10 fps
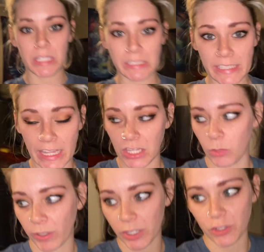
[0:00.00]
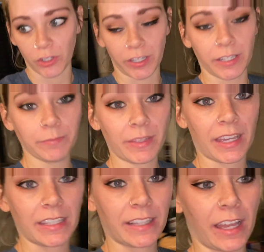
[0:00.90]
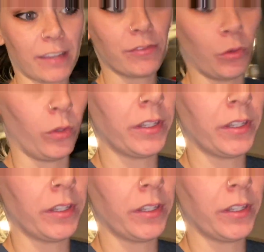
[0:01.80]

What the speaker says: take you on a journey as I fold